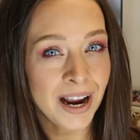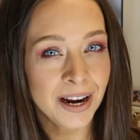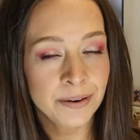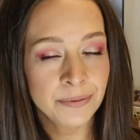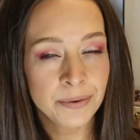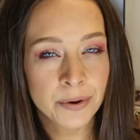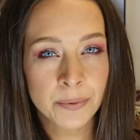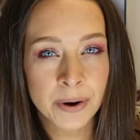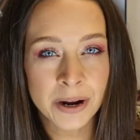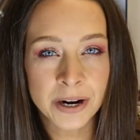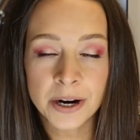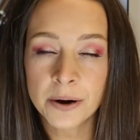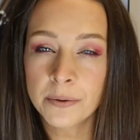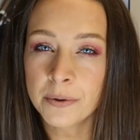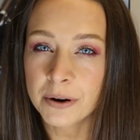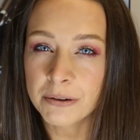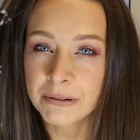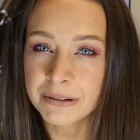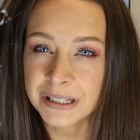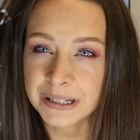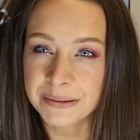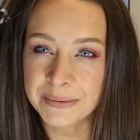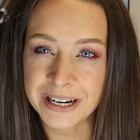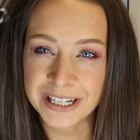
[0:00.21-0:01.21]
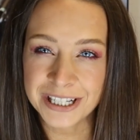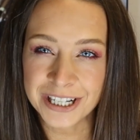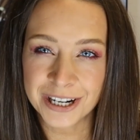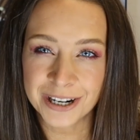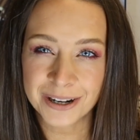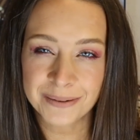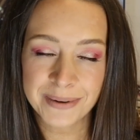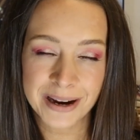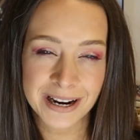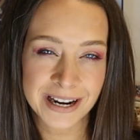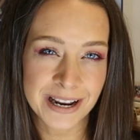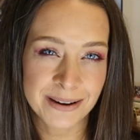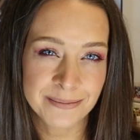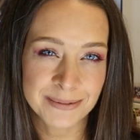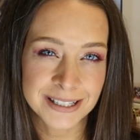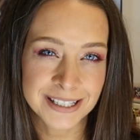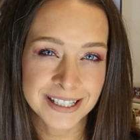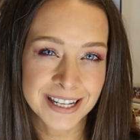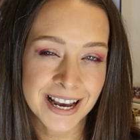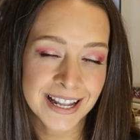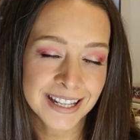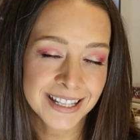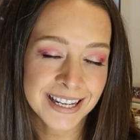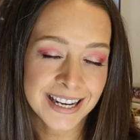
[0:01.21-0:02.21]
Hi everyone, welcome to my channel. My name
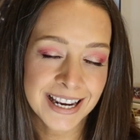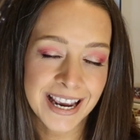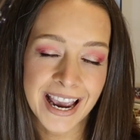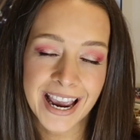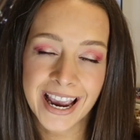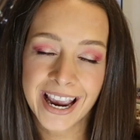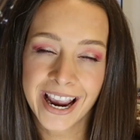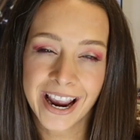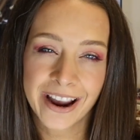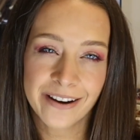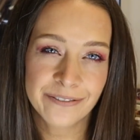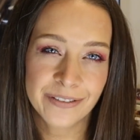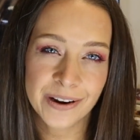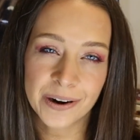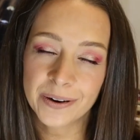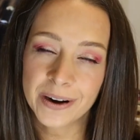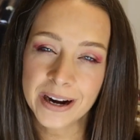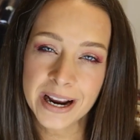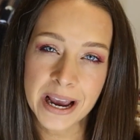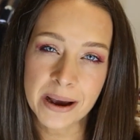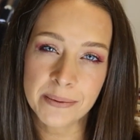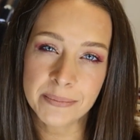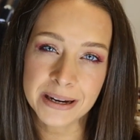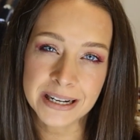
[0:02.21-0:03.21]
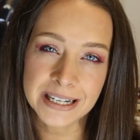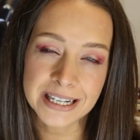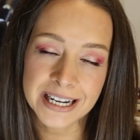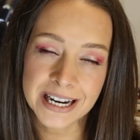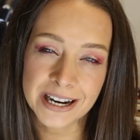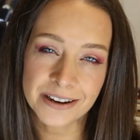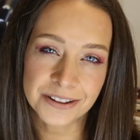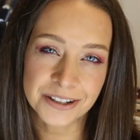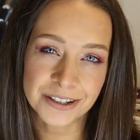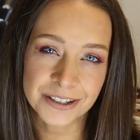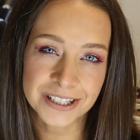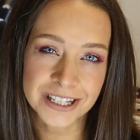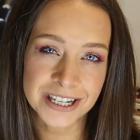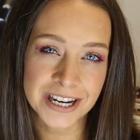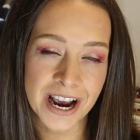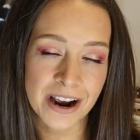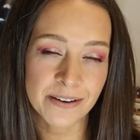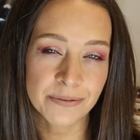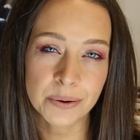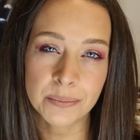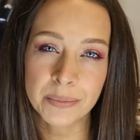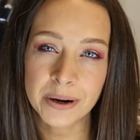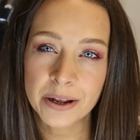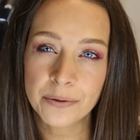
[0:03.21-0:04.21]
is Kelly. A very happy day out there
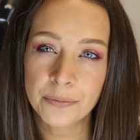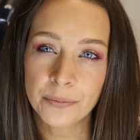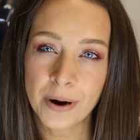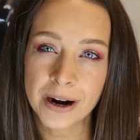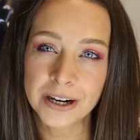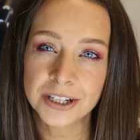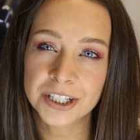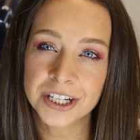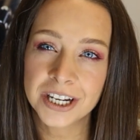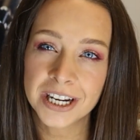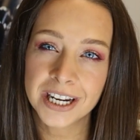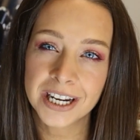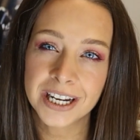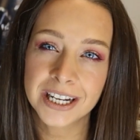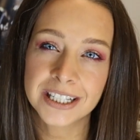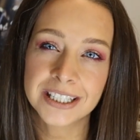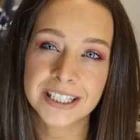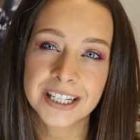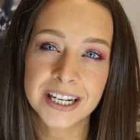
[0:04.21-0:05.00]
to everybody watching.